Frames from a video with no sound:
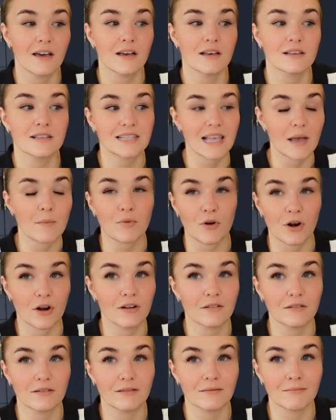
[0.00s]

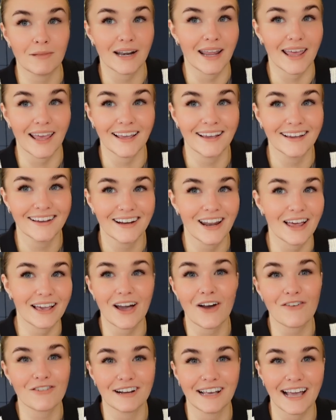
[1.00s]
separate money,
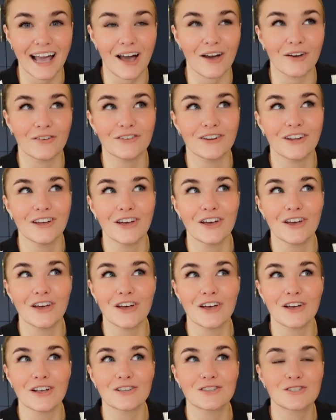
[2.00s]
current account,
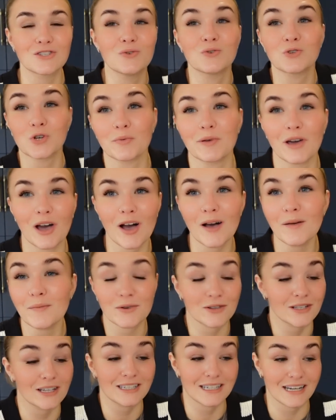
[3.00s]
to top it up
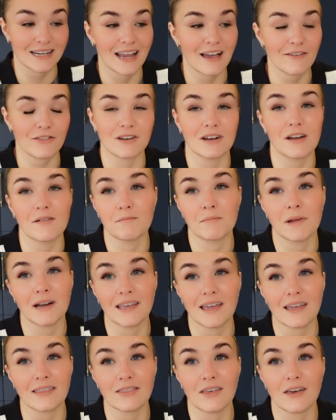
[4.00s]
because I didn't have enough
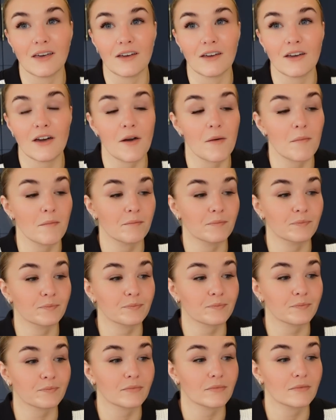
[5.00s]
money in the
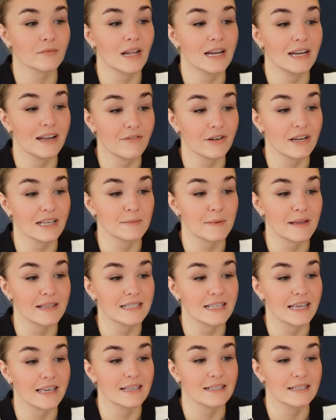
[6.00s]
living
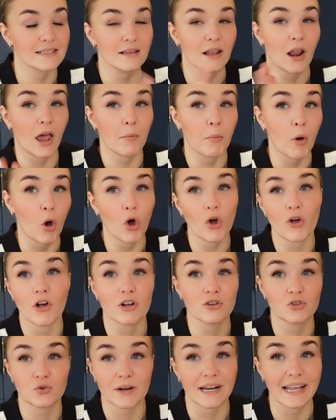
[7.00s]
expenses
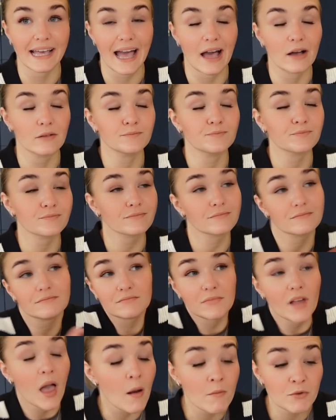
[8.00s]
pot or joint account.
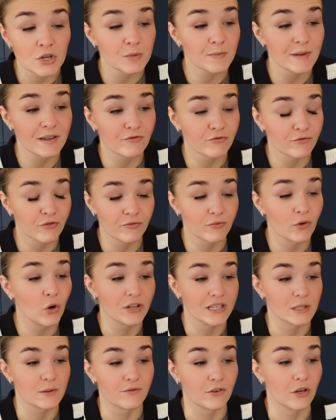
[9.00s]
I'm just being
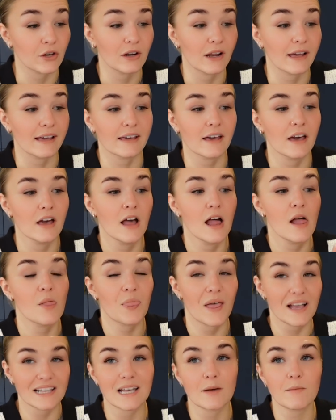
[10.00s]
honest with you,
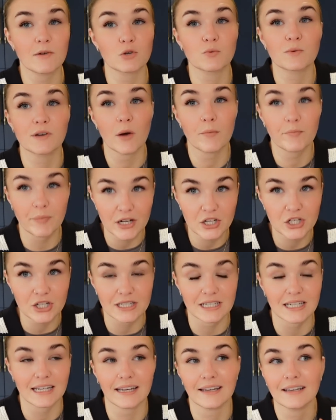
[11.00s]
that's how much we are
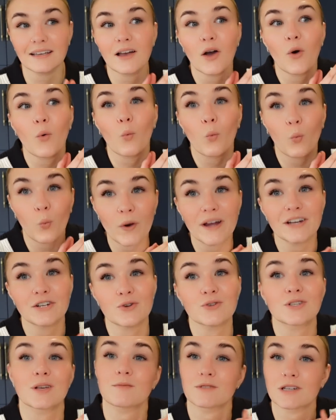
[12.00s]
budgeting. We
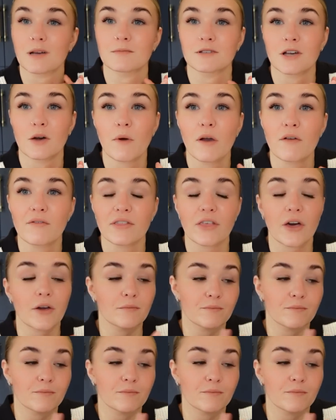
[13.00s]
do sometimes go over though.